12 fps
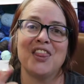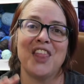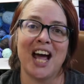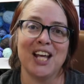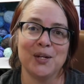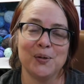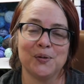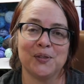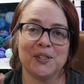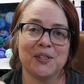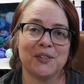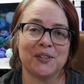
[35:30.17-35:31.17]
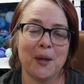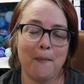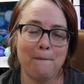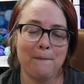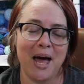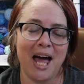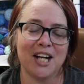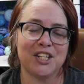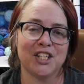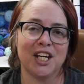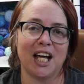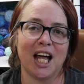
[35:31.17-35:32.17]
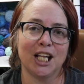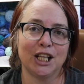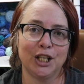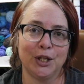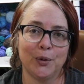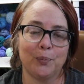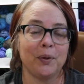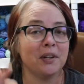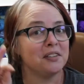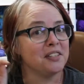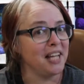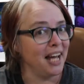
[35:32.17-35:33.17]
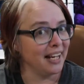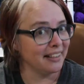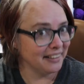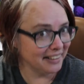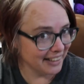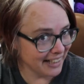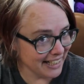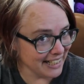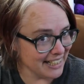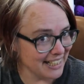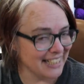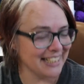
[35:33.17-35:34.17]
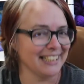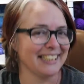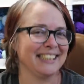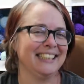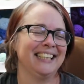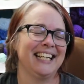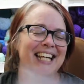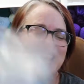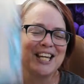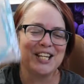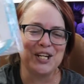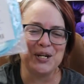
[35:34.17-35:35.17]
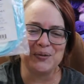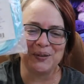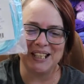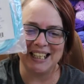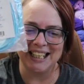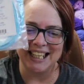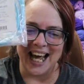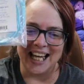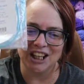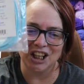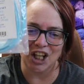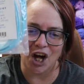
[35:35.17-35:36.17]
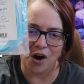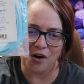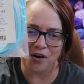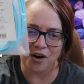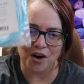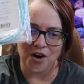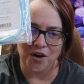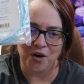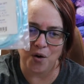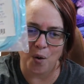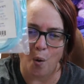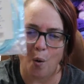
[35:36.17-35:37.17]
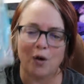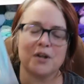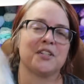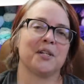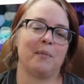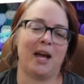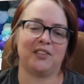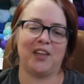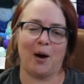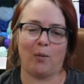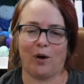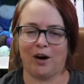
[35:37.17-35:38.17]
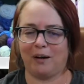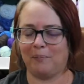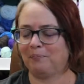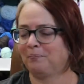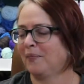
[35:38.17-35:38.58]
that uses the magic loop technique, you will need a longer cord to make that work.